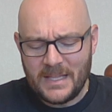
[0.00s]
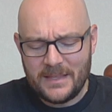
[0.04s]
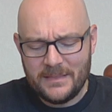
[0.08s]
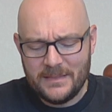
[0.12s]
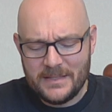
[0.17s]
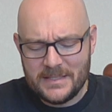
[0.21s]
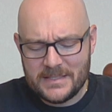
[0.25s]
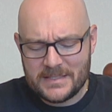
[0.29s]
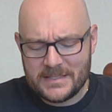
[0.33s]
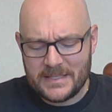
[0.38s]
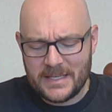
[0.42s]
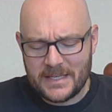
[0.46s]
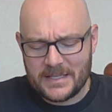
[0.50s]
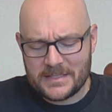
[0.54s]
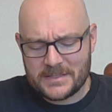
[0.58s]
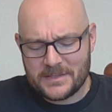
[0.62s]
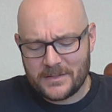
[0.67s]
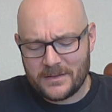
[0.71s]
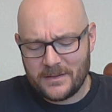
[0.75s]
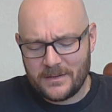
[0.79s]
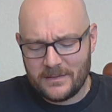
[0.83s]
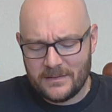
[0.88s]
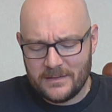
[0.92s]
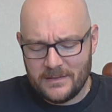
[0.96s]
these things
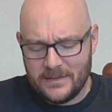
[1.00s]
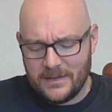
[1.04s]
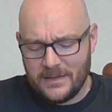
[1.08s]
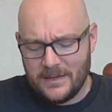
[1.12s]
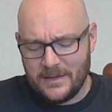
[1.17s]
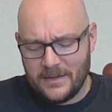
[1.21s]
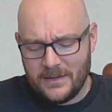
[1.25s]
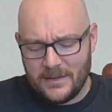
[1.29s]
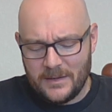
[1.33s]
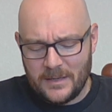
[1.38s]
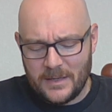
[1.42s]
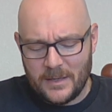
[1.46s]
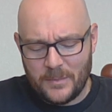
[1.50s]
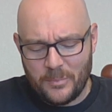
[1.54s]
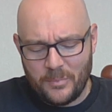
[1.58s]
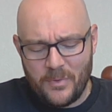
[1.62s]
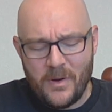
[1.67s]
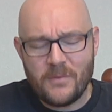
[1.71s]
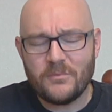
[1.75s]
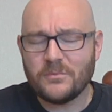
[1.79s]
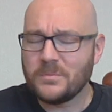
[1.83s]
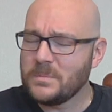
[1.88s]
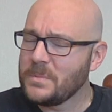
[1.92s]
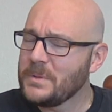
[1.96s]
are
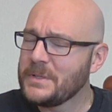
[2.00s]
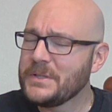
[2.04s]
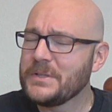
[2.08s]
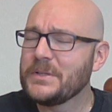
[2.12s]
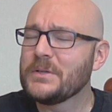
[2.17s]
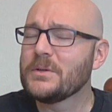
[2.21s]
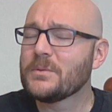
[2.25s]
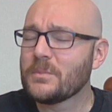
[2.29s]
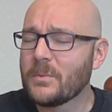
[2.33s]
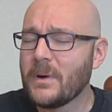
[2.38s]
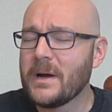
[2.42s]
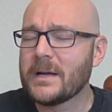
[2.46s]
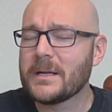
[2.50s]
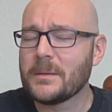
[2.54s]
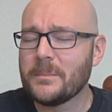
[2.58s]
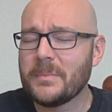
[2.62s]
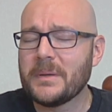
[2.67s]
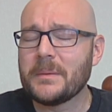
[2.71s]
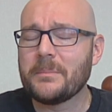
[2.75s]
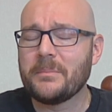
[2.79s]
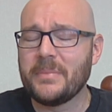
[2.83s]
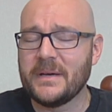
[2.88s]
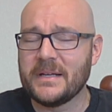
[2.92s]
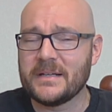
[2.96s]
probably do run a
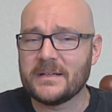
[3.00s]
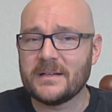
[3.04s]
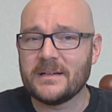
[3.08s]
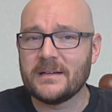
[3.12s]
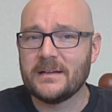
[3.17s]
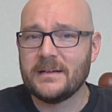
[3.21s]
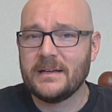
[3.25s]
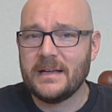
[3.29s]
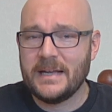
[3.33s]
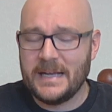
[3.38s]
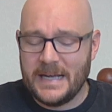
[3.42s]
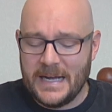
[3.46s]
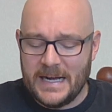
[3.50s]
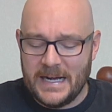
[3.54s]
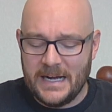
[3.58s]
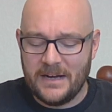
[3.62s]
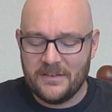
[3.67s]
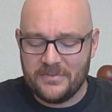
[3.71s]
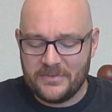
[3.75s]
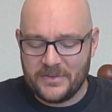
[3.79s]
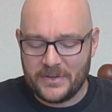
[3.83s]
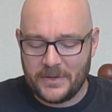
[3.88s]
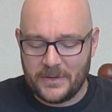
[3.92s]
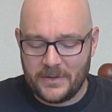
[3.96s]
bit better
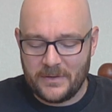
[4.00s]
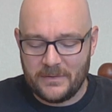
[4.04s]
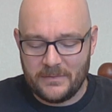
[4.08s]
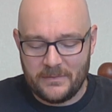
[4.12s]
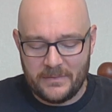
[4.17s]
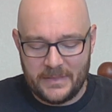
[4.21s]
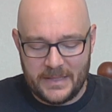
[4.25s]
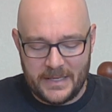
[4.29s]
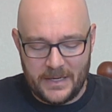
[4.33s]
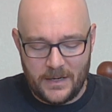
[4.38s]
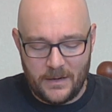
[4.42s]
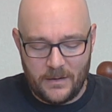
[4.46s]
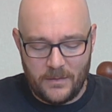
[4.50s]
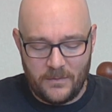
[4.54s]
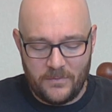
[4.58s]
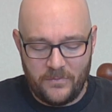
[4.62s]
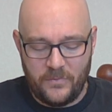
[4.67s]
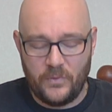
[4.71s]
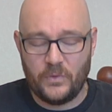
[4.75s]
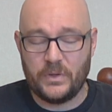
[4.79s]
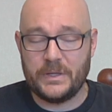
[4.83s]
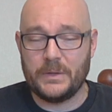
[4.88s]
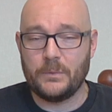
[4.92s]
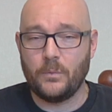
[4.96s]
after they're
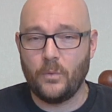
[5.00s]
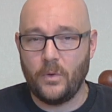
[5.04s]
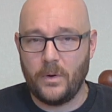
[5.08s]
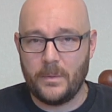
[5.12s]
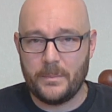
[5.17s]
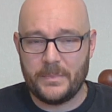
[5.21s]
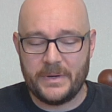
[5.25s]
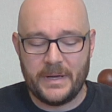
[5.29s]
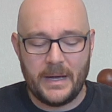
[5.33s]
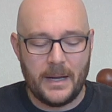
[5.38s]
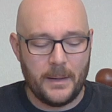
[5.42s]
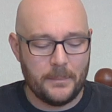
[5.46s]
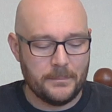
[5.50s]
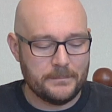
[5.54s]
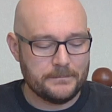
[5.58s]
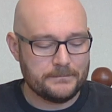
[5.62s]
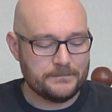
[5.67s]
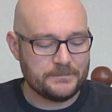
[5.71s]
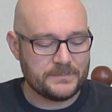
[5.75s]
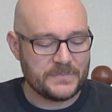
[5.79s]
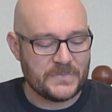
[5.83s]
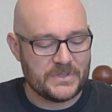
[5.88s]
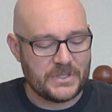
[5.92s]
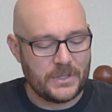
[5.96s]
fully warmed up.
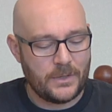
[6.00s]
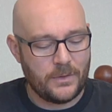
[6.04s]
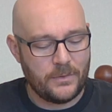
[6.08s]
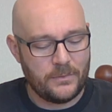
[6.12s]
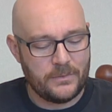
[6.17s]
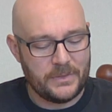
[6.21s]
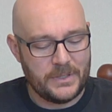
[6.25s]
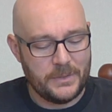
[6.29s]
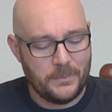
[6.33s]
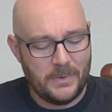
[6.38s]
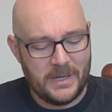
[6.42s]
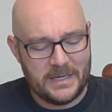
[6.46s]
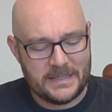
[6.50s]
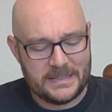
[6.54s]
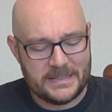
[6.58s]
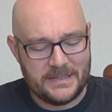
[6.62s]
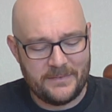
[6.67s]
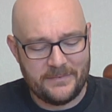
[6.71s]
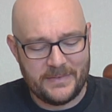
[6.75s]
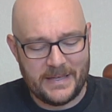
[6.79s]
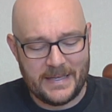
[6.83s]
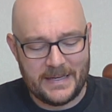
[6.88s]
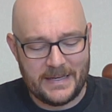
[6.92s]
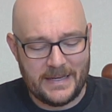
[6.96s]
So you want to
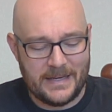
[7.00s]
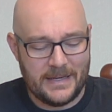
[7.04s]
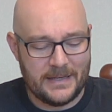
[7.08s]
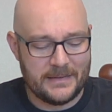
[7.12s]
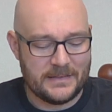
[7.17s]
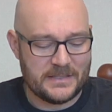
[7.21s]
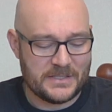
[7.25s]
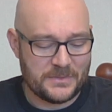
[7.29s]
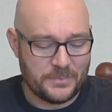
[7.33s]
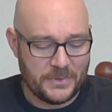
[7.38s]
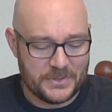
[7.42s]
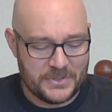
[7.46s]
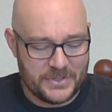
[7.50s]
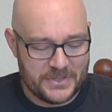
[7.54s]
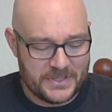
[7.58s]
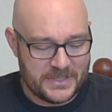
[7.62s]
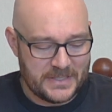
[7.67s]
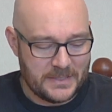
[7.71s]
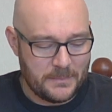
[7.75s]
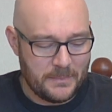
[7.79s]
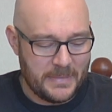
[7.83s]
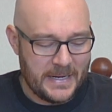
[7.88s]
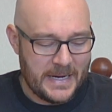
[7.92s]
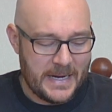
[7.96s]
leave that on, switches in
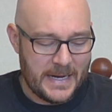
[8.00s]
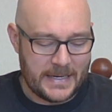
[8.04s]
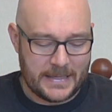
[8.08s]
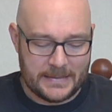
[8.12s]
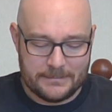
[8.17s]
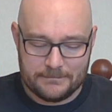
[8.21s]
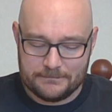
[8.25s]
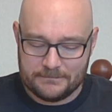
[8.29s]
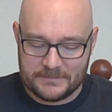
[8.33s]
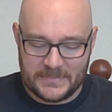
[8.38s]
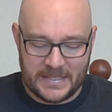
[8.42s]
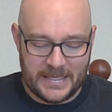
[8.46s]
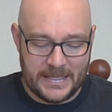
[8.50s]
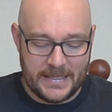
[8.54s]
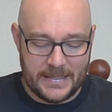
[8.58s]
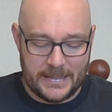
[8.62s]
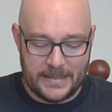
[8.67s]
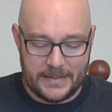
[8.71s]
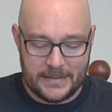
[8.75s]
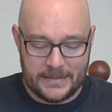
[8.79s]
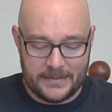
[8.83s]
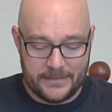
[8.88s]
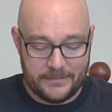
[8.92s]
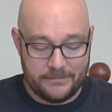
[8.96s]
the back,
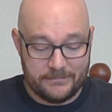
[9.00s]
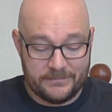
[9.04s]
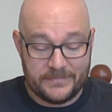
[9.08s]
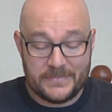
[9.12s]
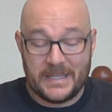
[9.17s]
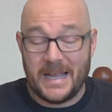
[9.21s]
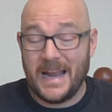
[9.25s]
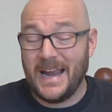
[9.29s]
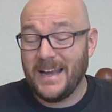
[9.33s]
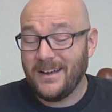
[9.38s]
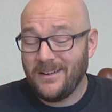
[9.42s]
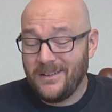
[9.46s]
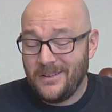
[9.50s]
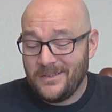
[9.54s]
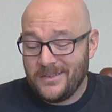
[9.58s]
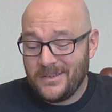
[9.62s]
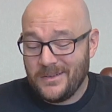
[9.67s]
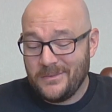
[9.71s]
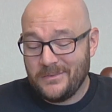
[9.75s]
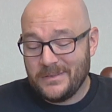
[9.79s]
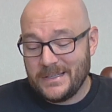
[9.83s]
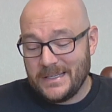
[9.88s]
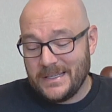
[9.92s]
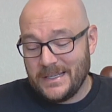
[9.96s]
and
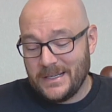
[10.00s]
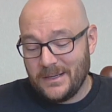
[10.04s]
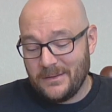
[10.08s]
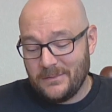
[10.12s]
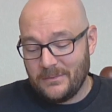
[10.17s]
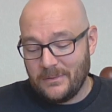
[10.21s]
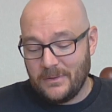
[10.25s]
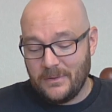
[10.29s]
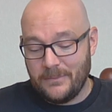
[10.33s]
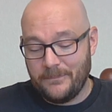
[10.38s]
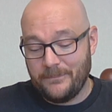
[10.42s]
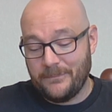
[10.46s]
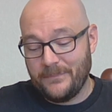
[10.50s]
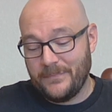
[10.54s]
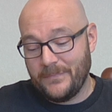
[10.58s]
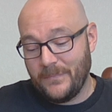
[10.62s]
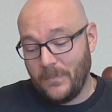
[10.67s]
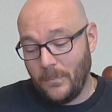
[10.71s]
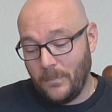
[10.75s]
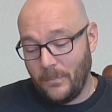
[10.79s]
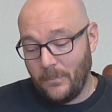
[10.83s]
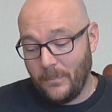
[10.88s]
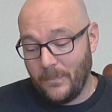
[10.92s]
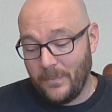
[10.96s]
also, you know,
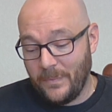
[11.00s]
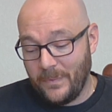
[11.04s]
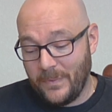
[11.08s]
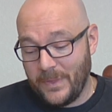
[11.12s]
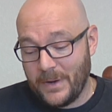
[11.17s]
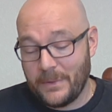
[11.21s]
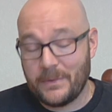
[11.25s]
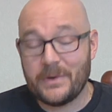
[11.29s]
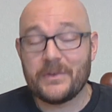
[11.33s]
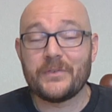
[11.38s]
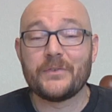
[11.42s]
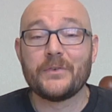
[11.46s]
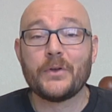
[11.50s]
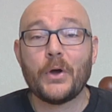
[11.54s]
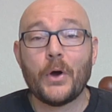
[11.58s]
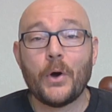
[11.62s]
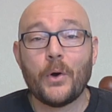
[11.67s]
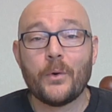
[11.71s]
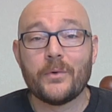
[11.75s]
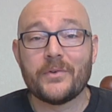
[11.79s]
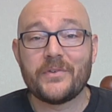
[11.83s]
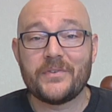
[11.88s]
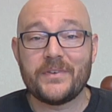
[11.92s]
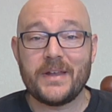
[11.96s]
there is
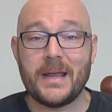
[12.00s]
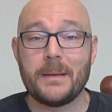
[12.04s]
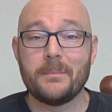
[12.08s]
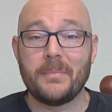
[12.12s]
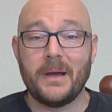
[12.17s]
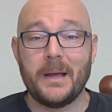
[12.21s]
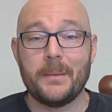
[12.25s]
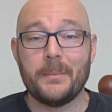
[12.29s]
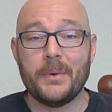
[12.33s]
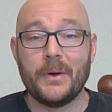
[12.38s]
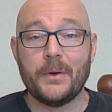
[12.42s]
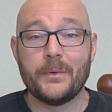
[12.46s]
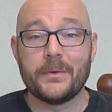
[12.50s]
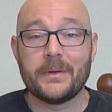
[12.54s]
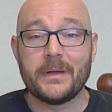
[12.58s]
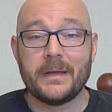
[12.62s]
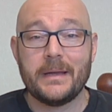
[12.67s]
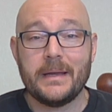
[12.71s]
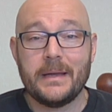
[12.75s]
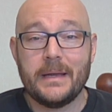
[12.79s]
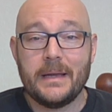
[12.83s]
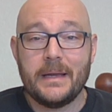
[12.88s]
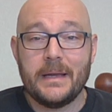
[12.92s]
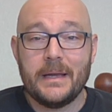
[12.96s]
no standby mode,
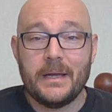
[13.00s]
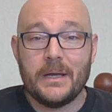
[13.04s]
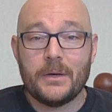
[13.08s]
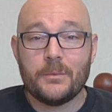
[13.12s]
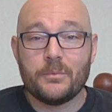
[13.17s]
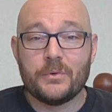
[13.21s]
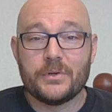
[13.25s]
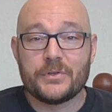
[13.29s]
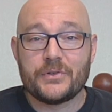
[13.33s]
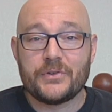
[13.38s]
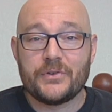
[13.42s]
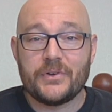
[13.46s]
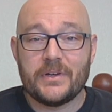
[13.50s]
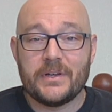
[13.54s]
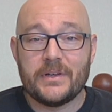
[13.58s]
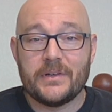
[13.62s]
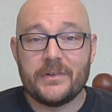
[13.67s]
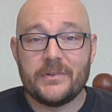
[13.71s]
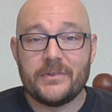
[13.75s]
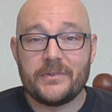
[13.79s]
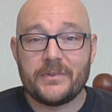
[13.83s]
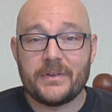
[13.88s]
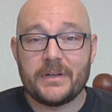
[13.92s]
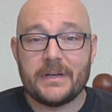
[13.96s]
which
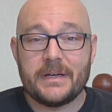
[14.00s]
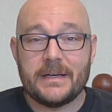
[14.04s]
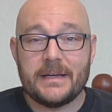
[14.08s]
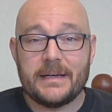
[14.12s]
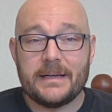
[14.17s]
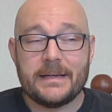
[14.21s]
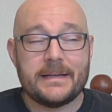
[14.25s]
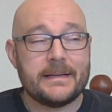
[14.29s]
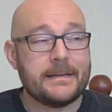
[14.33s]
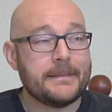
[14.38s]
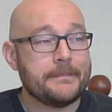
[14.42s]
is I